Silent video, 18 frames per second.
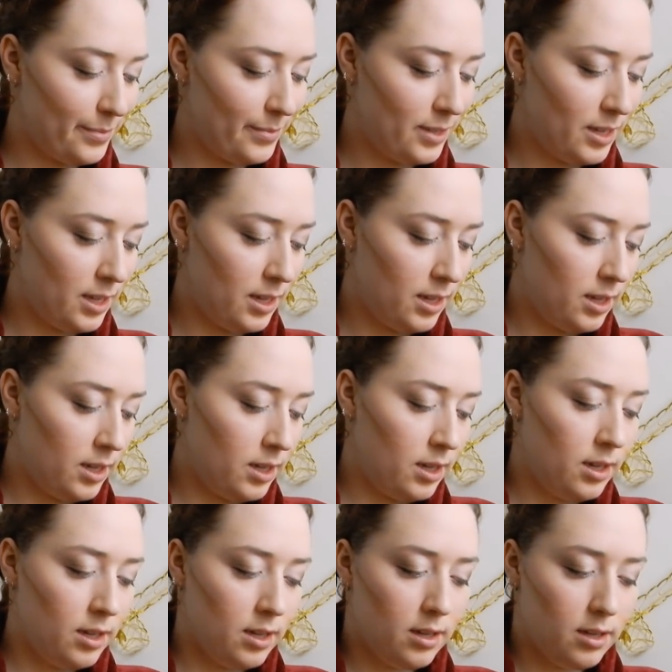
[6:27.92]

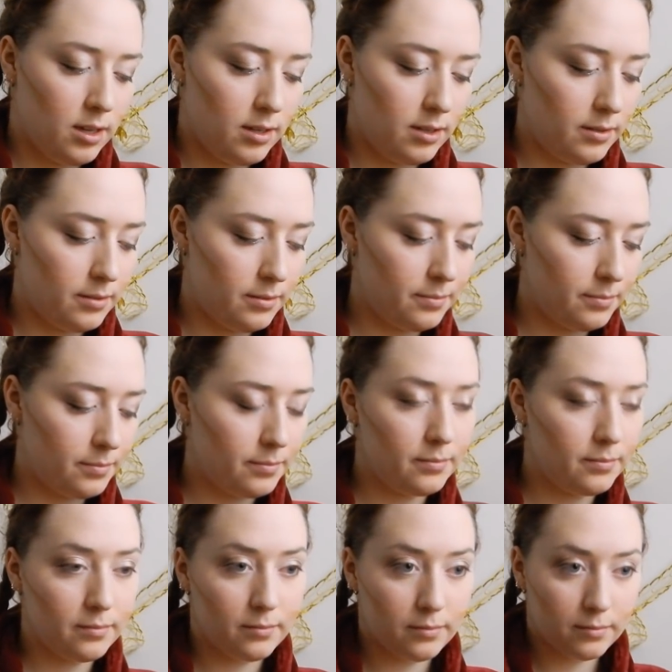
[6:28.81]

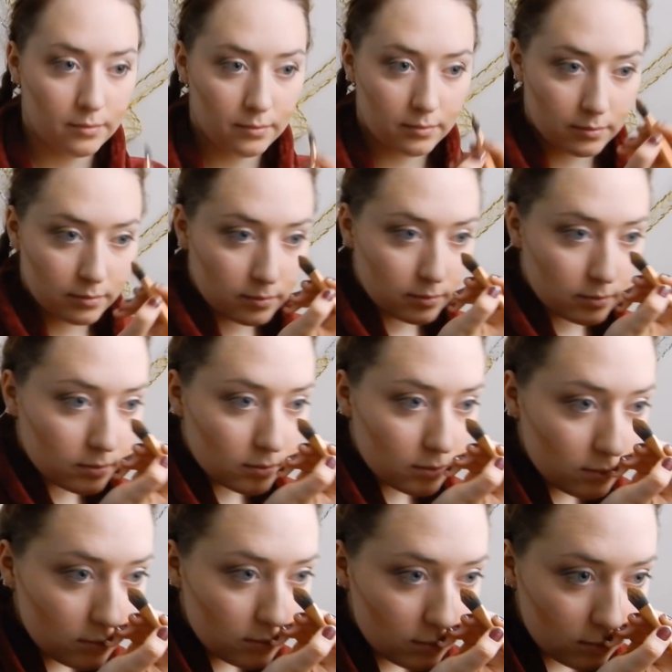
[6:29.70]

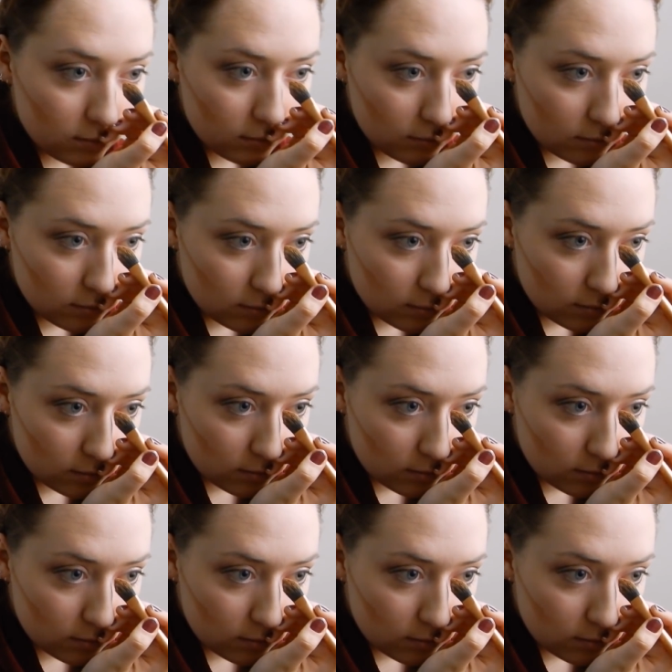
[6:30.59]
[no speech]